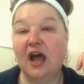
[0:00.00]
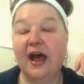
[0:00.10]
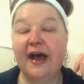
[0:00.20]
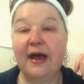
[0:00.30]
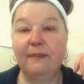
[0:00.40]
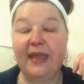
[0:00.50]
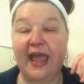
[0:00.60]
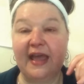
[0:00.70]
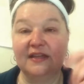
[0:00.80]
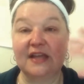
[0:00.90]

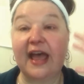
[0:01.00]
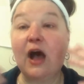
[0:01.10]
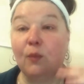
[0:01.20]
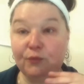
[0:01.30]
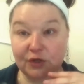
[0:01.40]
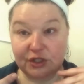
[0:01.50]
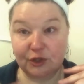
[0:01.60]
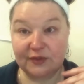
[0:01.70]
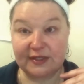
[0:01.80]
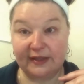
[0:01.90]
and help
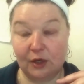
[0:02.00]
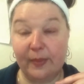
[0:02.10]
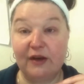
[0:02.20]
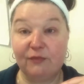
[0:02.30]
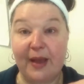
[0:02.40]
reduce a little bit of